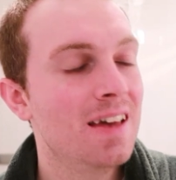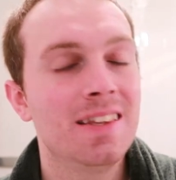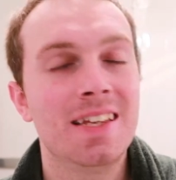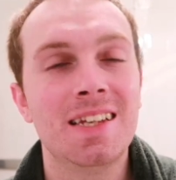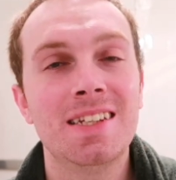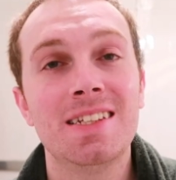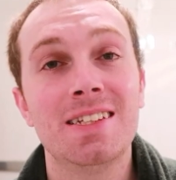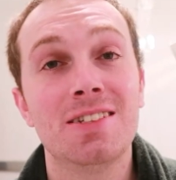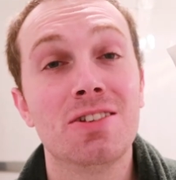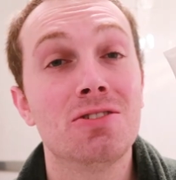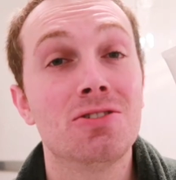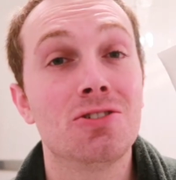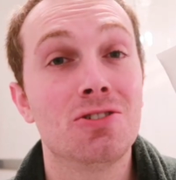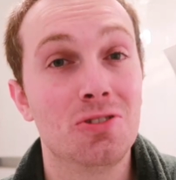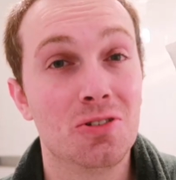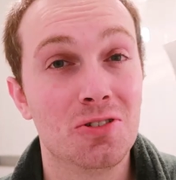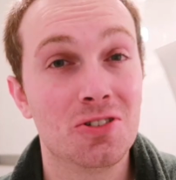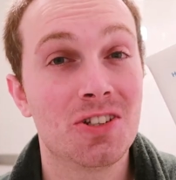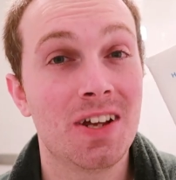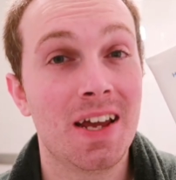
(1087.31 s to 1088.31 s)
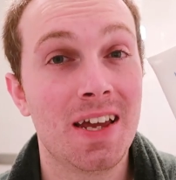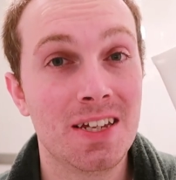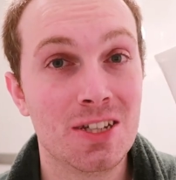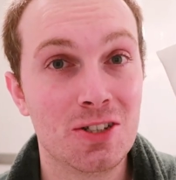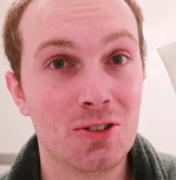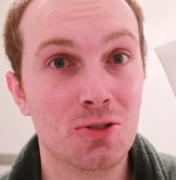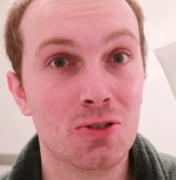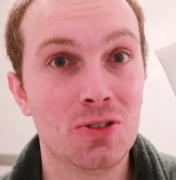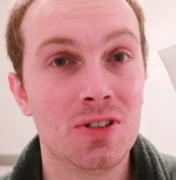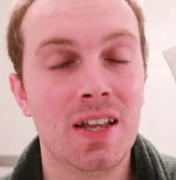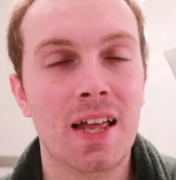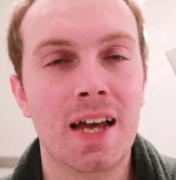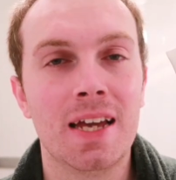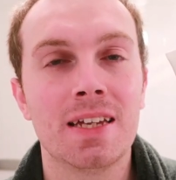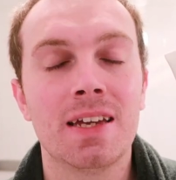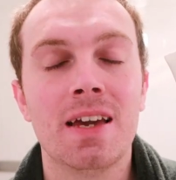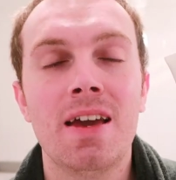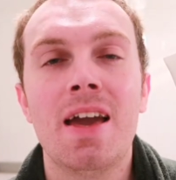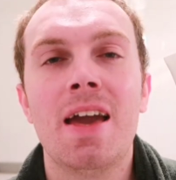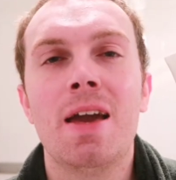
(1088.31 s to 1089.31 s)
This is such a good
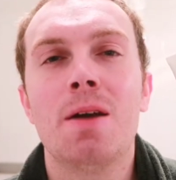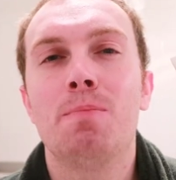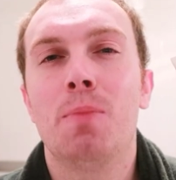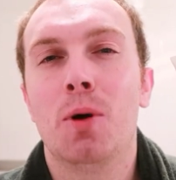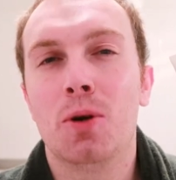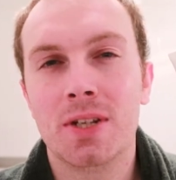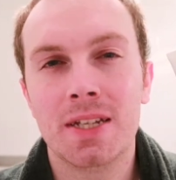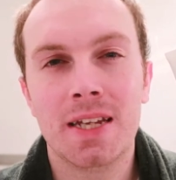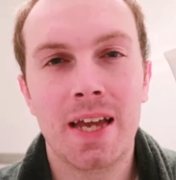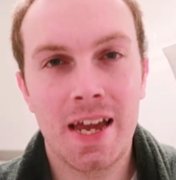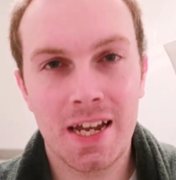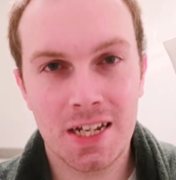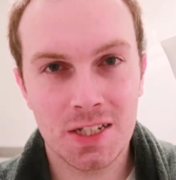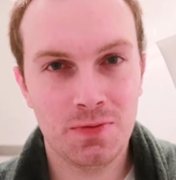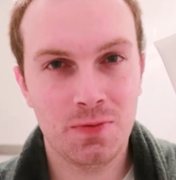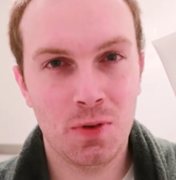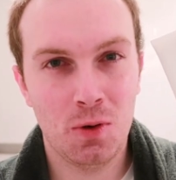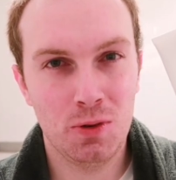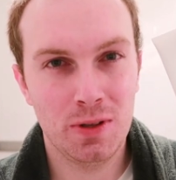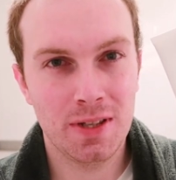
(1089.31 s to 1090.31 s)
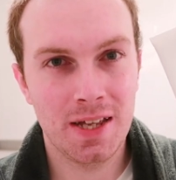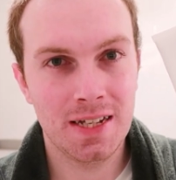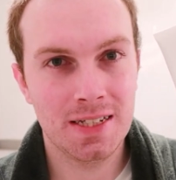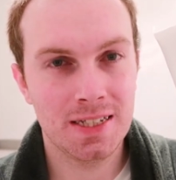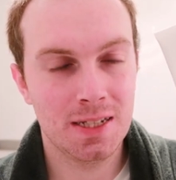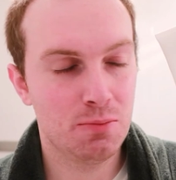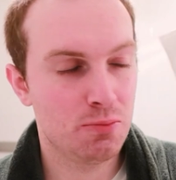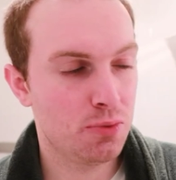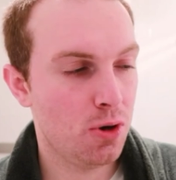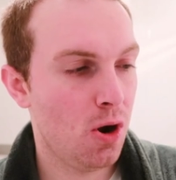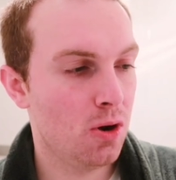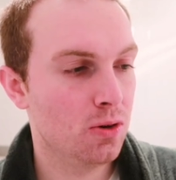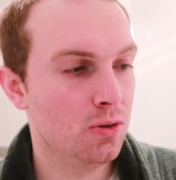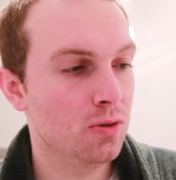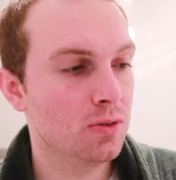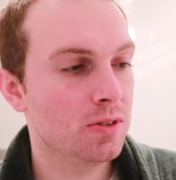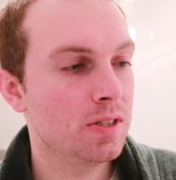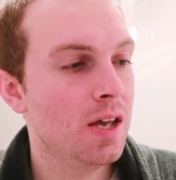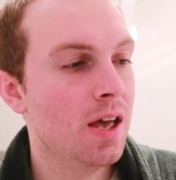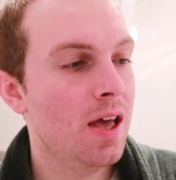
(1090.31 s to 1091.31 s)
like body exfoliating
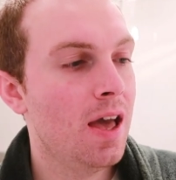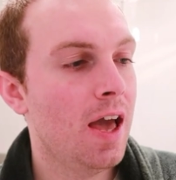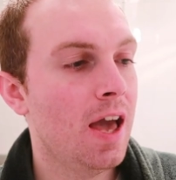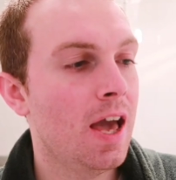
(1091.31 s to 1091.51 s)
product.